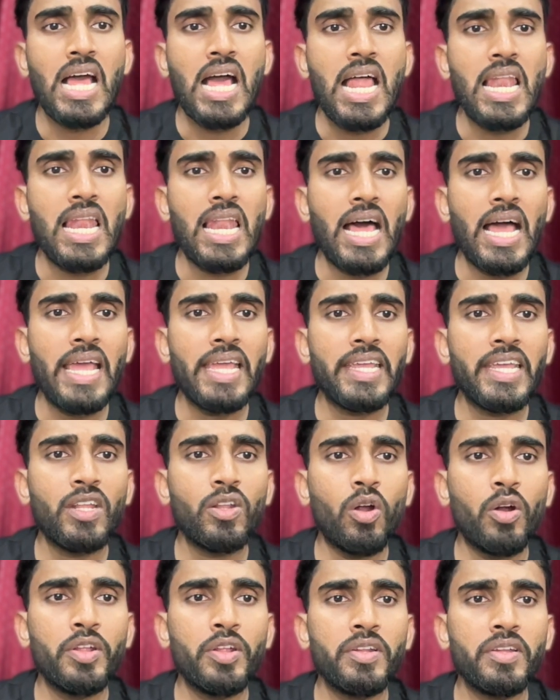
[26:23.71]
like an
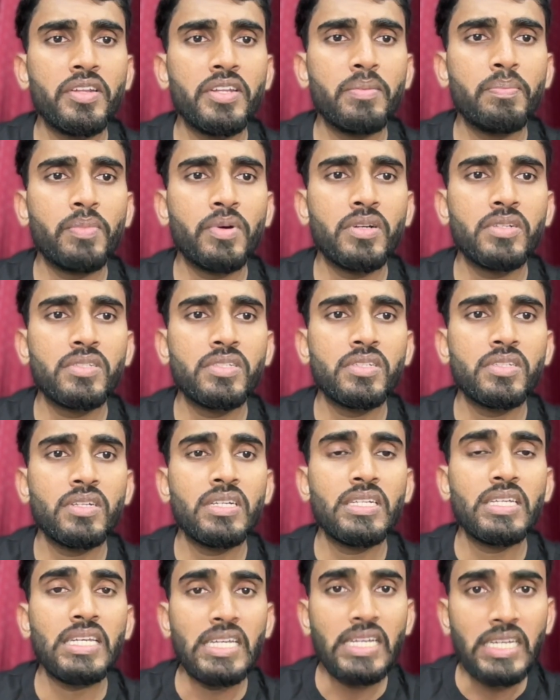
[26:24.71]
ordinary person
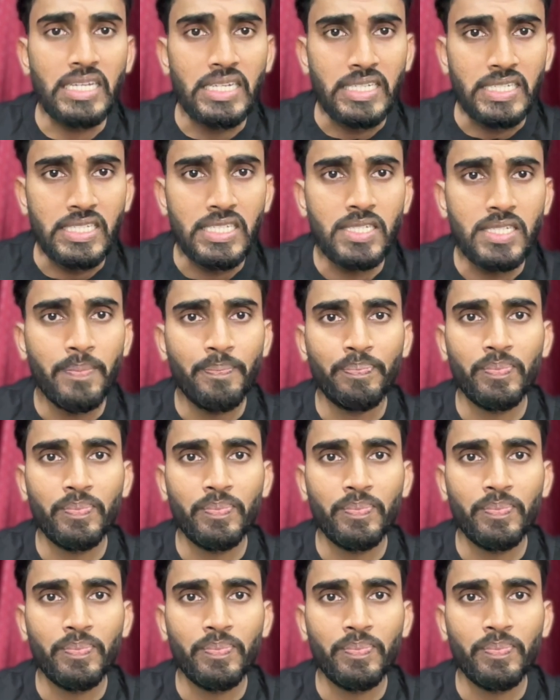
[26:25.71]
is